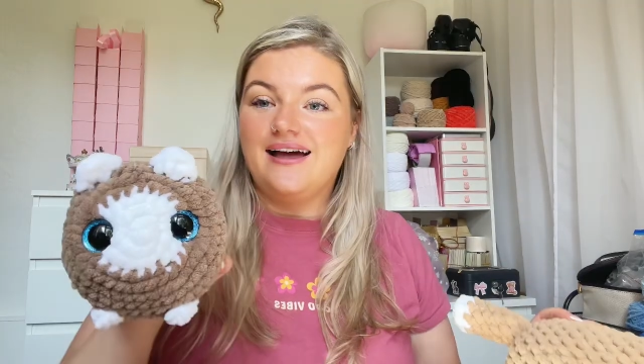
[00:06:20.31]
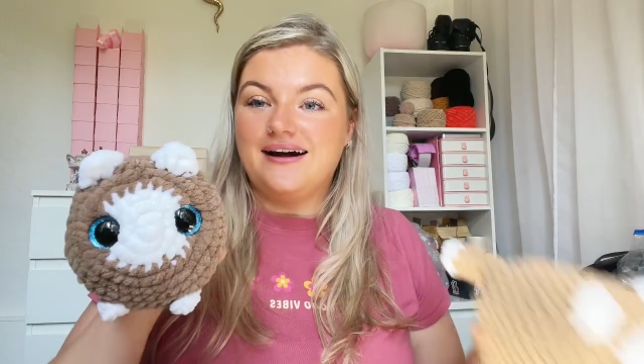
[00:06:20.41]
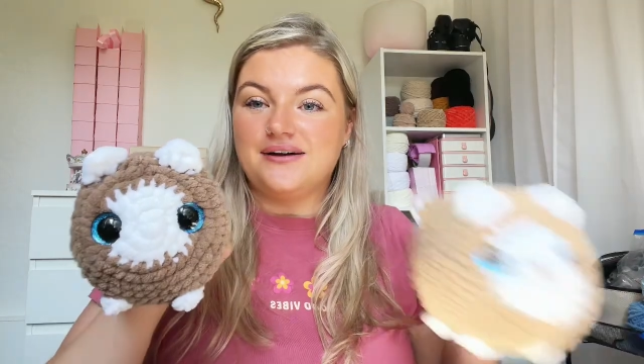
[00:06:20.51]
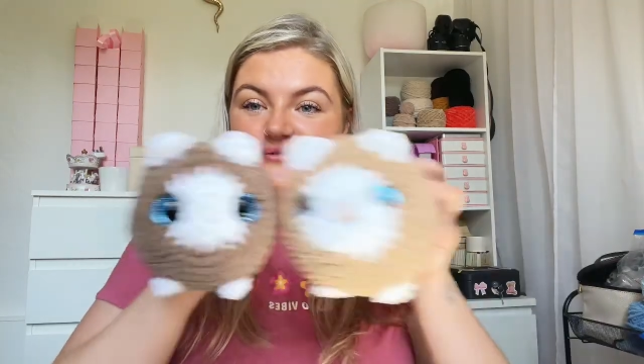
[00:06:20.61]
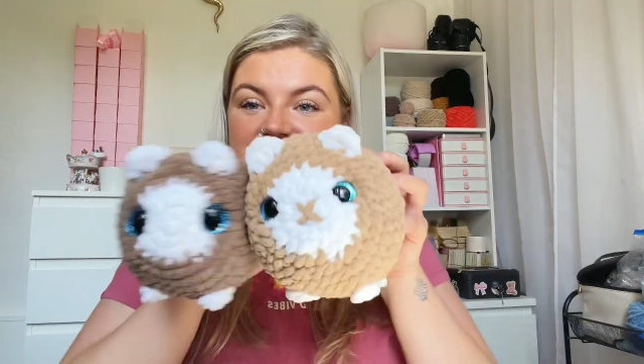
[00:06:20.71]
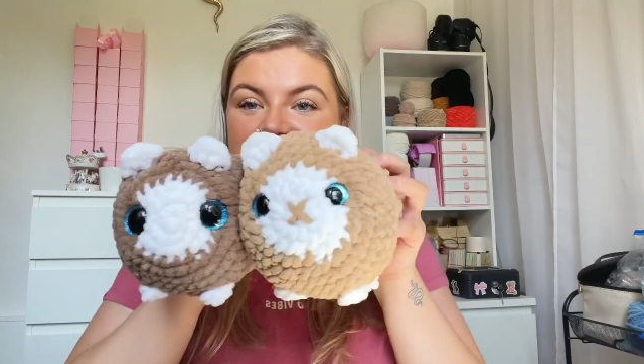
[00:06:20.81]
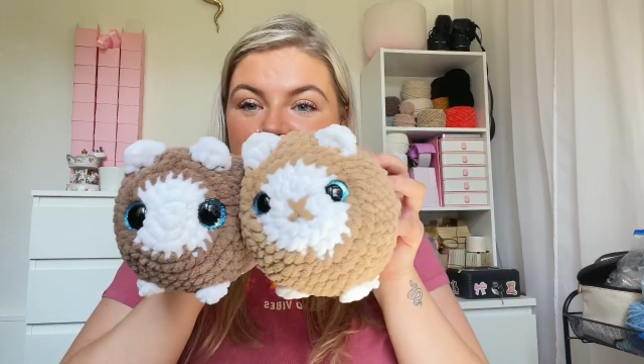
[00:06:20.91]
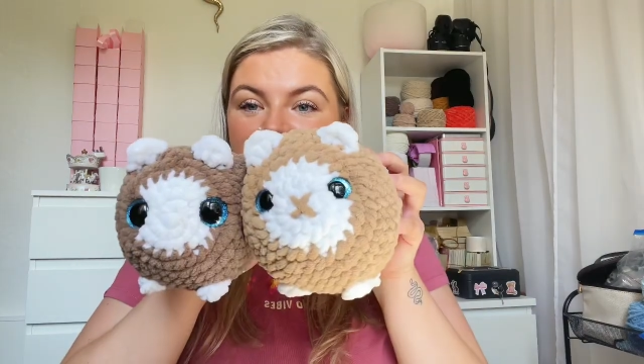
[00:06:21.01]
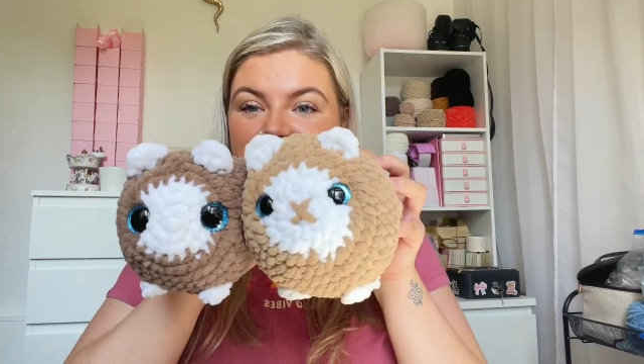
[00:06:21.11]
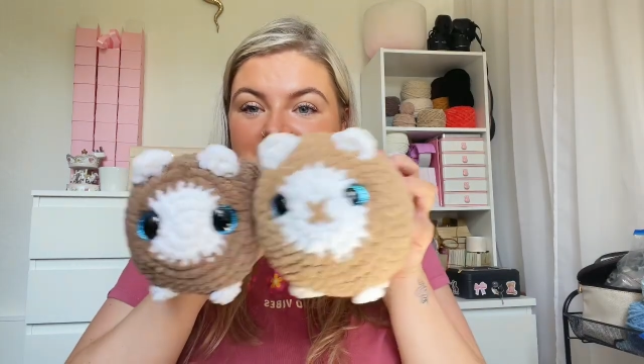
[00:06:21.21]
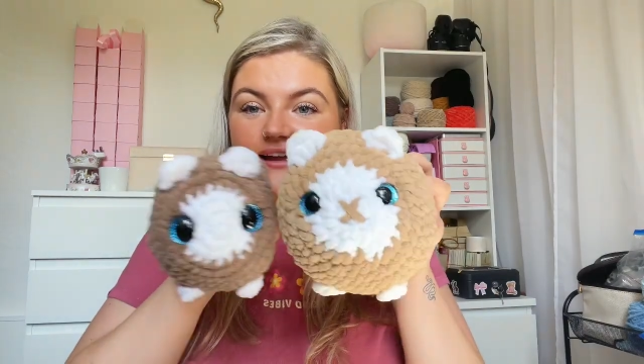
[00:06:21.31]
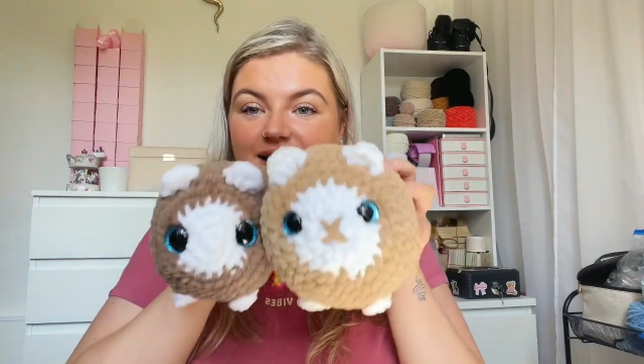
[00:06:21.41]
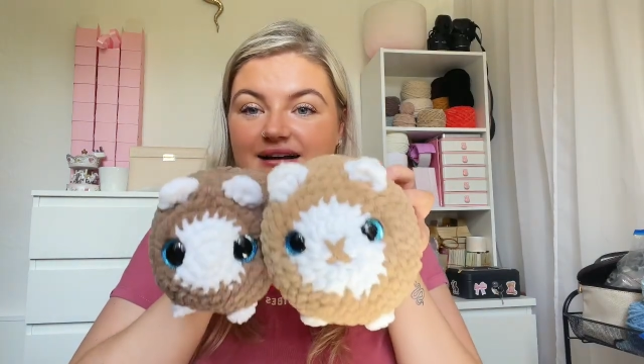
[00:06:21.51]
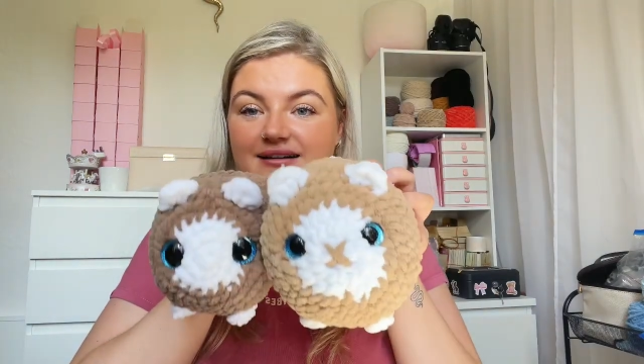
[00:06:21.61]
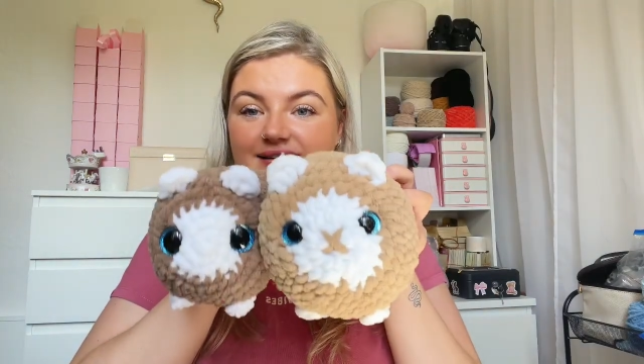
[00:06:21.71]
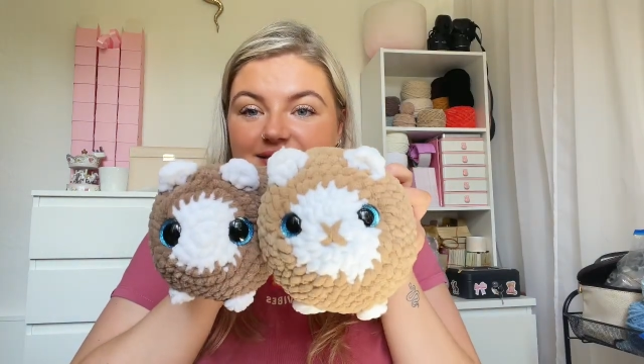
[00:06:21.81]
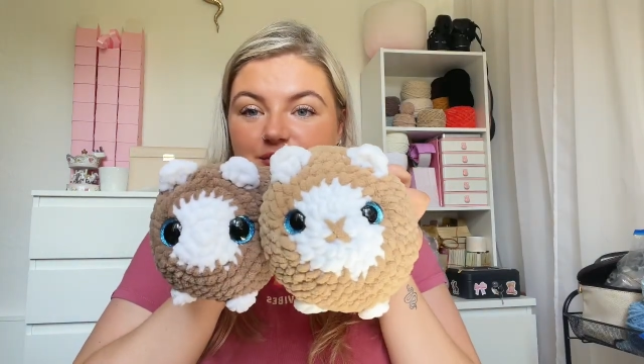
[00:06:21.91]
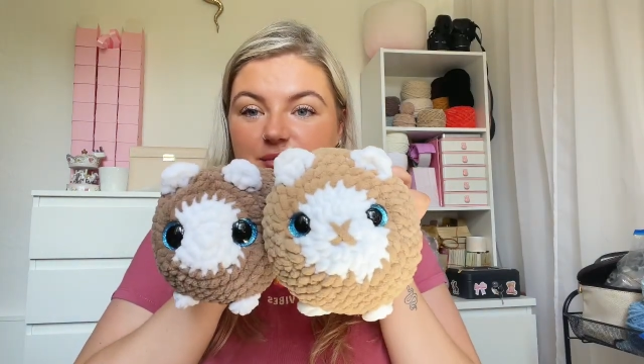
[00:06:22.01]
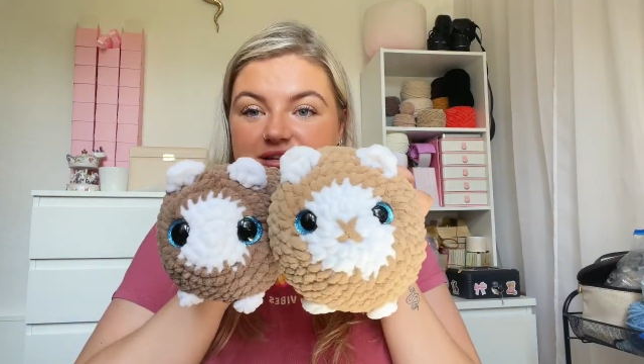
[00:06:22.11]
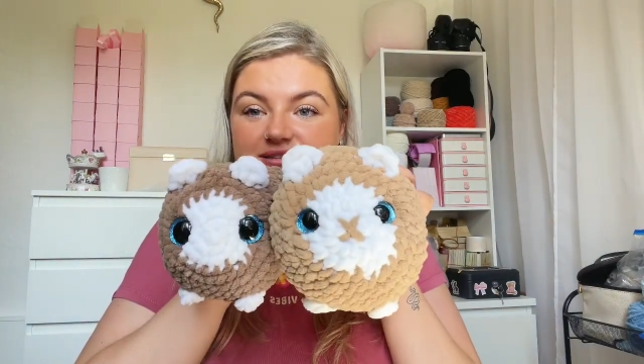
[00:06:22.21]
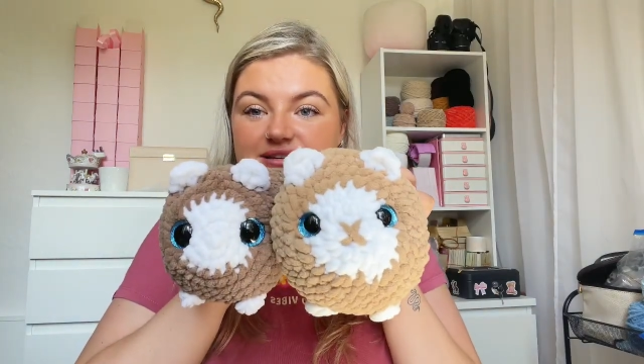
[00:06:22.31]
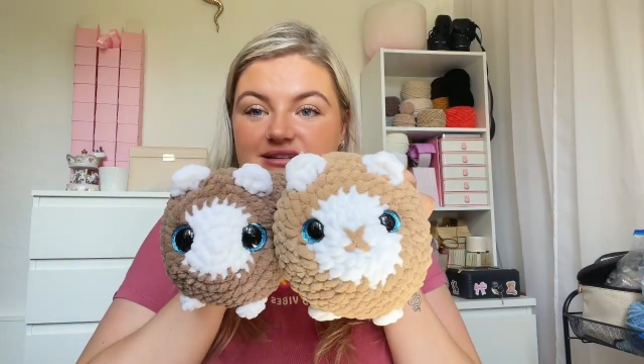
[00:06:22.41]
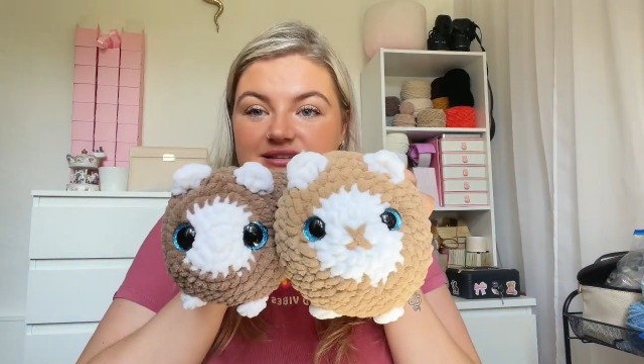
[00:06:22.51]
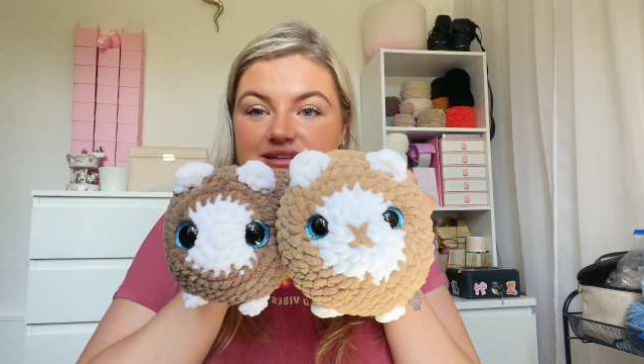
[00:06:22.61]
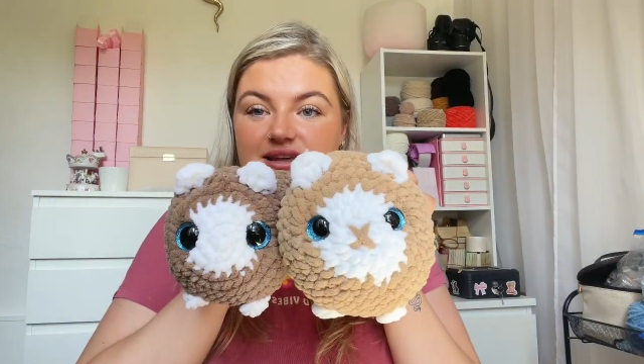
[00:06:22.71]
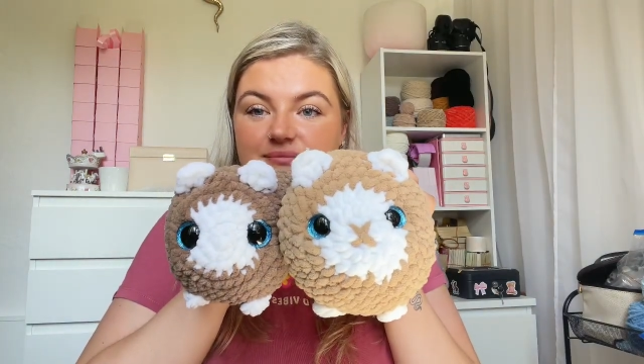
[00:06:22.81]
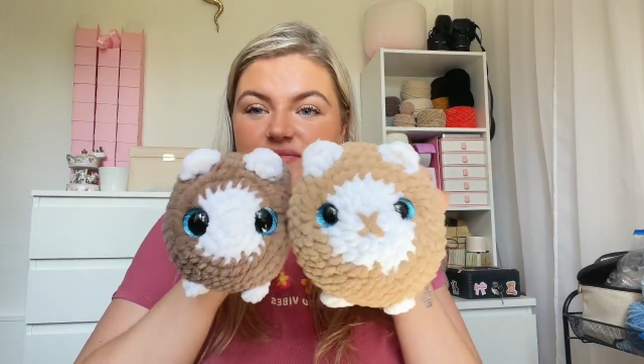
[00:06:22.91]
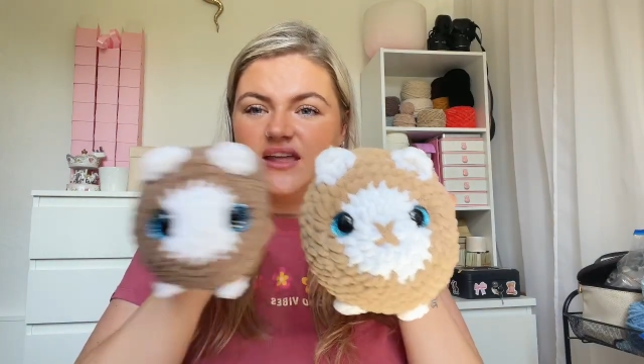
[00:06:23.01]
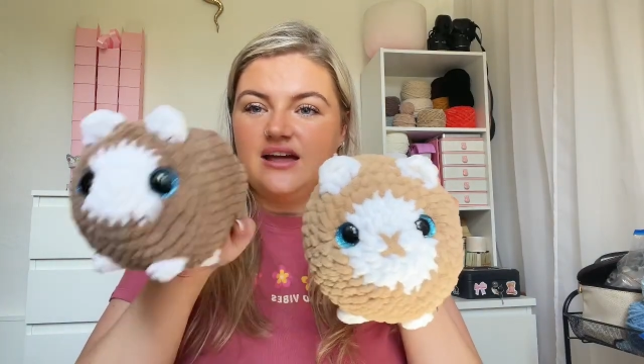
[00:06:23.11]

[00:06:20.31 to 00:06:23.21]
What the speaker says: how similar they are. They're basically the same.